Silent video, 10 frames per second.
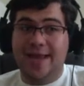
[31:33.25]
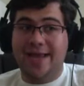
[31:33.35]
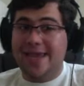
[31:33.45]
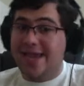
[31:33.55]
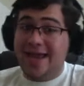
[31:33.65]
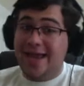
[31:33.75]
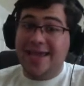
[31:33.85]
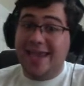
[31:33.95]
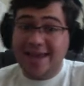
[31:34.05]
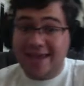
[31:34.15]
I can't yeah. I
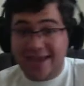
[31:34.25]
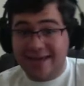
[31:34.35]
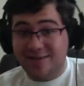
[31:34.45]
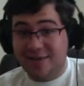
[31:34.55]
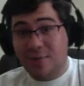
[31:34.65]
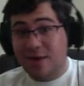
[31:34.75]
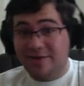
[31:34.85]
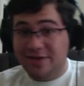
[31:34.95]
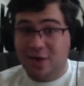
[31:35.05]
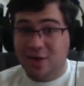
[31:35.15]
can't handle it I'm
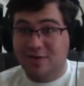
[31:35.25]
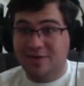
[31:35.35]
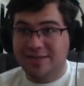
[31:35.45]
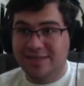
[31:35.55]
well at all.